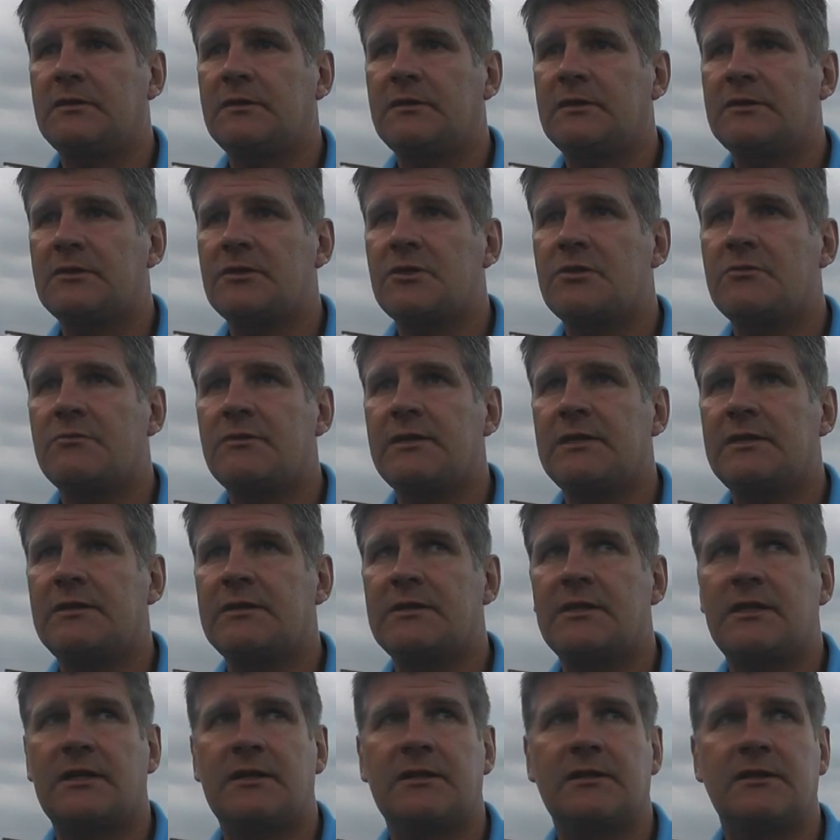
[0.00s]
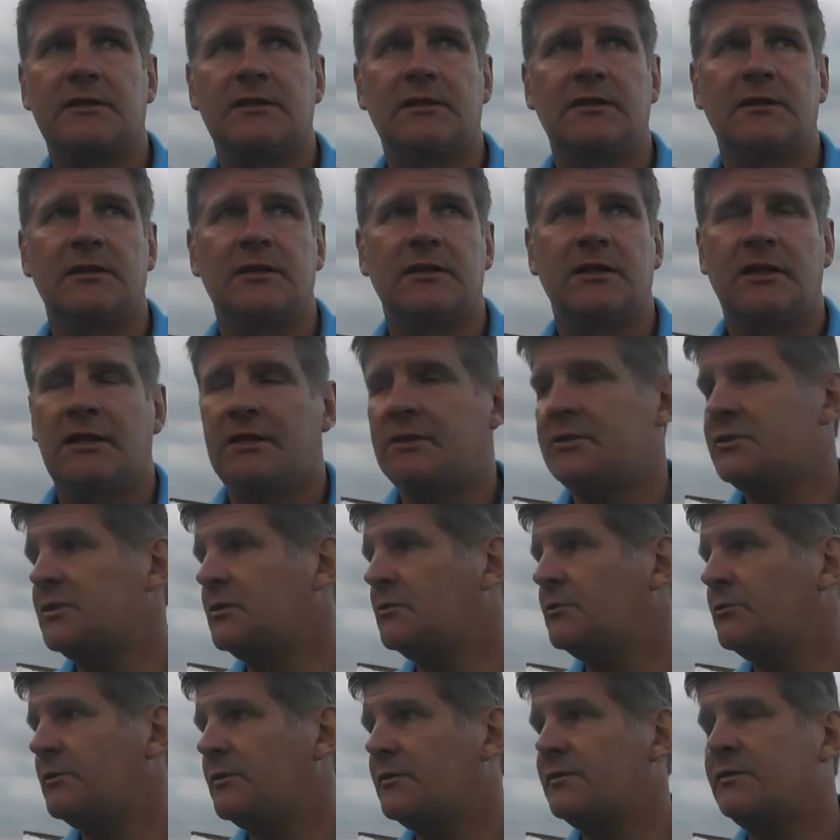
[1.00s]
His career he's had, and he's
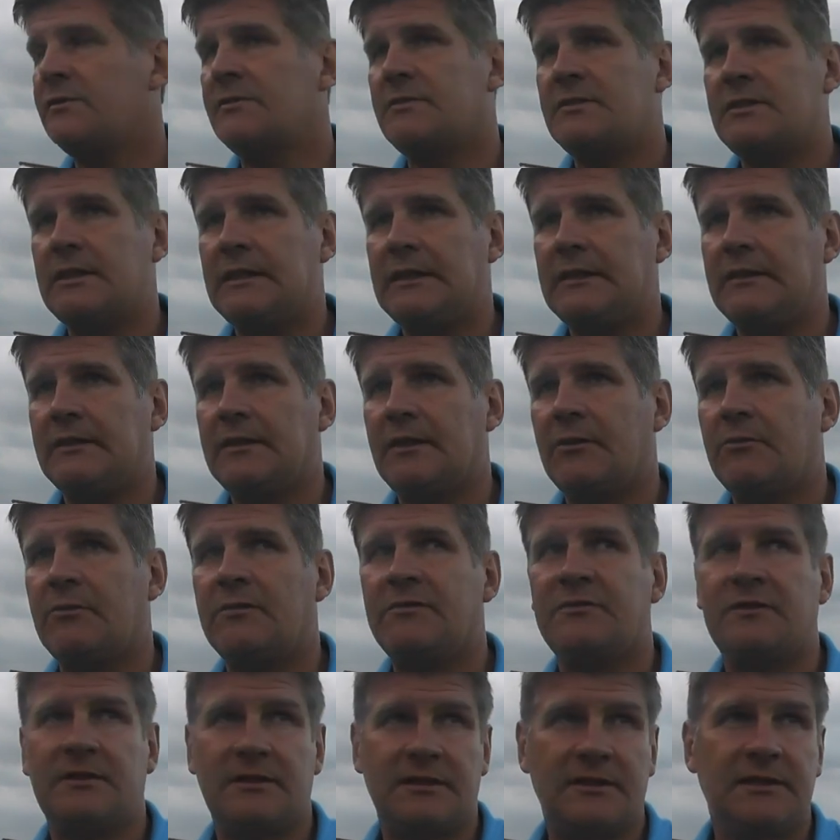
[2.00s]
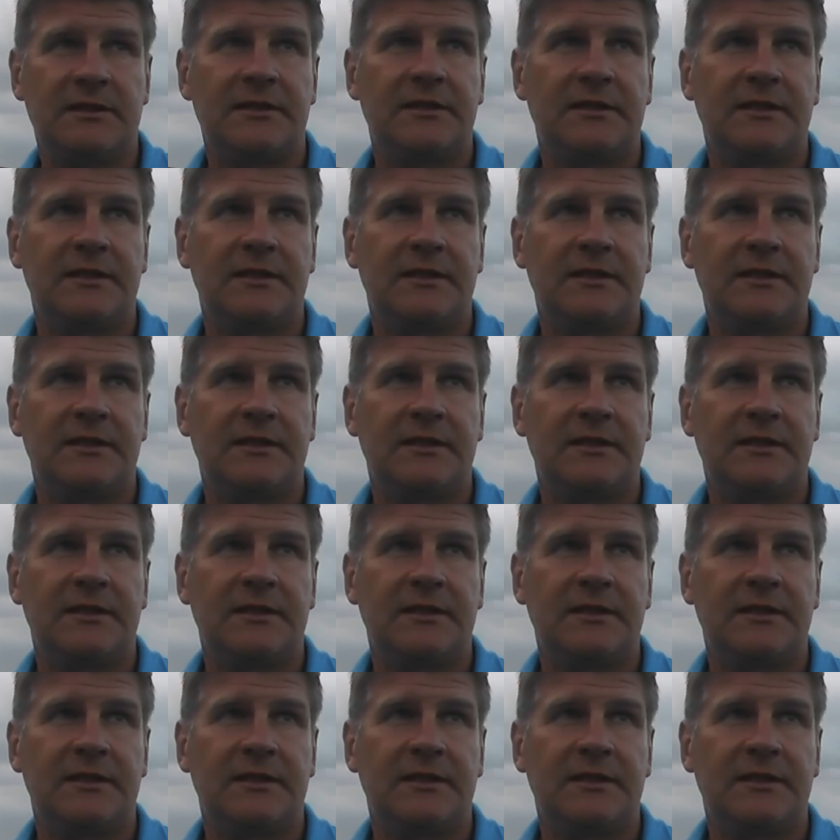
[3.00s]
still only 30. However,